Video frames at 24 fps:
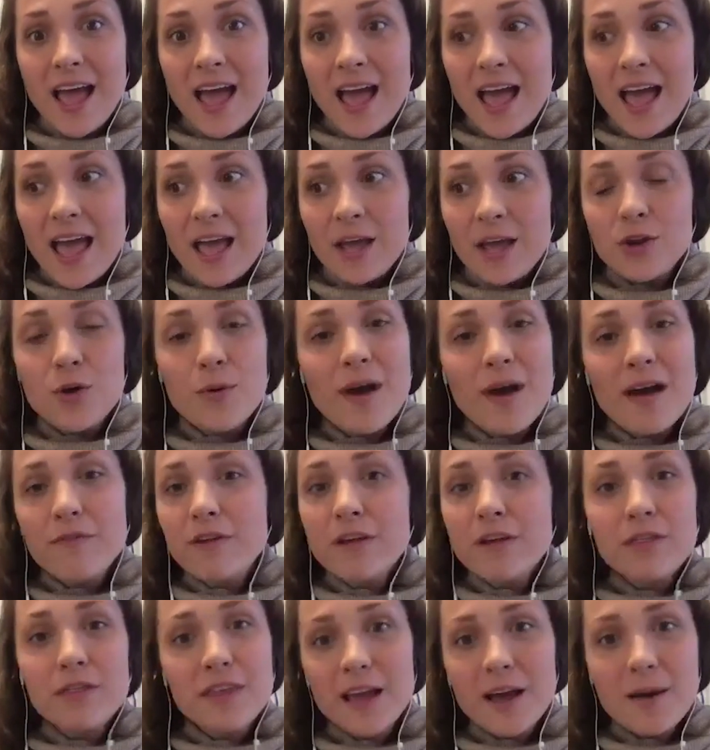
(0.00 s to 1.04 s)
knew
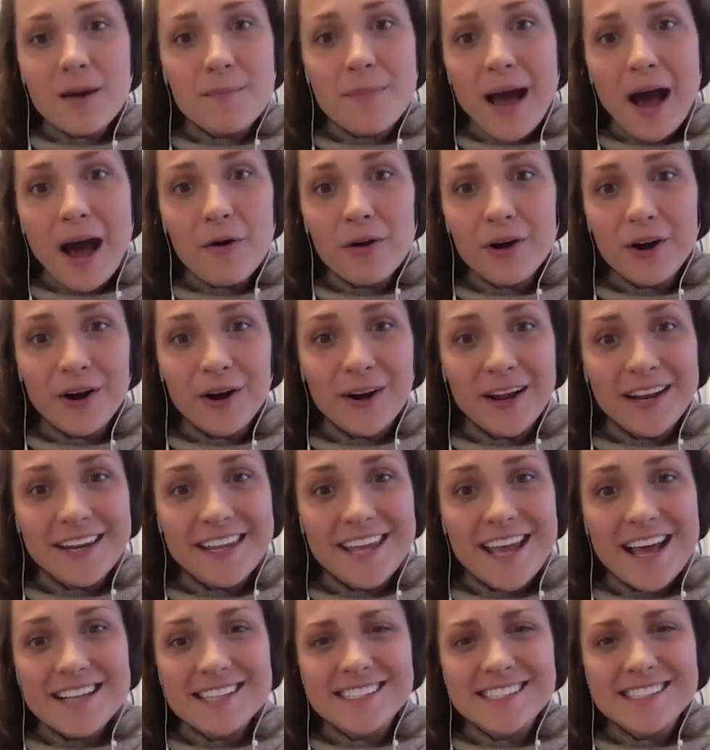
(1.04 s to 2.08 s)
everything about her and
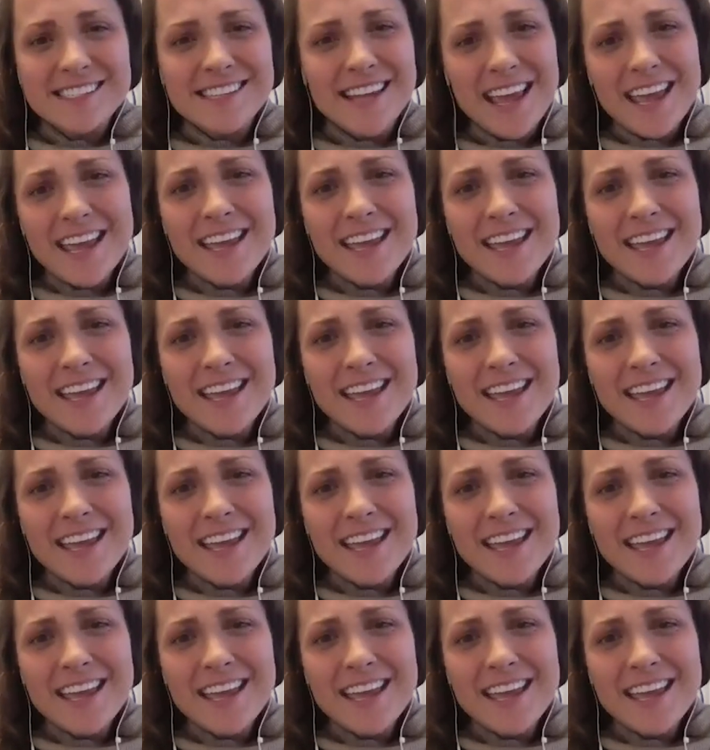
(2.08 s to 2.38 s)
yet stayed